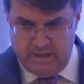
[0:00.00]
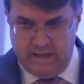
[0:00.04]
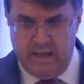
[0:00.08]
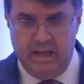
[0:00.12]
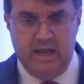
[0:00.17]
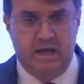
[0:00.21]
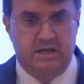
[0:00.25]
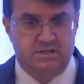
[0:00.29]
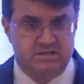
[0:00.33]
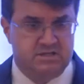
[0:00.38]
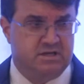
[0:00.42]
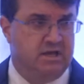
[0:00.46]

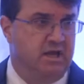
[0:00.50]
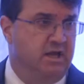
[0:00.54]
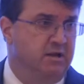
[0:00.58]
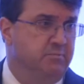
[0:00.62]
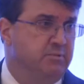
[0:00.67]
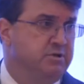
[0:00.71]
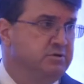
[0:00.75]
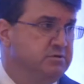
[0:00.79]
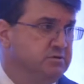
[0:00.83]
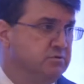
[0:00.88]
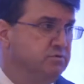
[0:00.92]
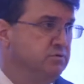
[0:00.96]
ants came
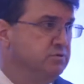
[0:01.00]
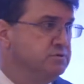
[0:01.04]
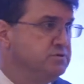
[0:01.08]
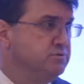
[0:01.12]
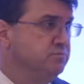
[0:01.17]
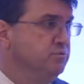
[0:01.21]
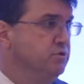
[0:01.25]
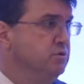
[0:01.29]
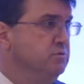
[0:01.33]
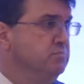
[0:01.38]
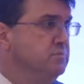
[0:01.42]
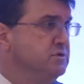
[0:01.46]
into his
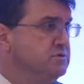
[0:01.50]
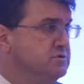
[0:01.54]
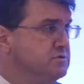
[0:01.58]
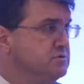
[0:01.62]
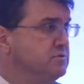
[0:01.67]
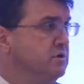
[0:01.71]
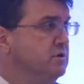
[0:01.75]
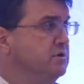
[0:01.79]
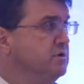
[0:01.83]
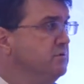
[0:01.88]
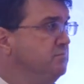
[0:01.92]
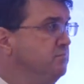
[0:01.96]
room and
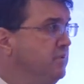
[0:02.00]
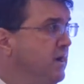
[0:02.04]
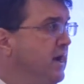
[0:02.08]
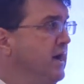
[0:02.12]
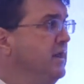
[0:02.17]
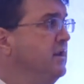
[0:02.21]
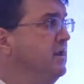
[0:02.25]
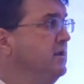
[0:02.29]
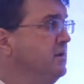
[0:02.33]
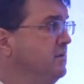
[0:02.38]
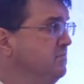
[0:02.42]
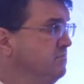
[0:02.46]
started
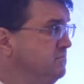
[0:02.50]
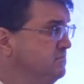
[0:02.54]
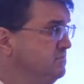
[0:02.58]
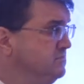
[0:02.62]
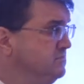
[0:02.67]
biting him.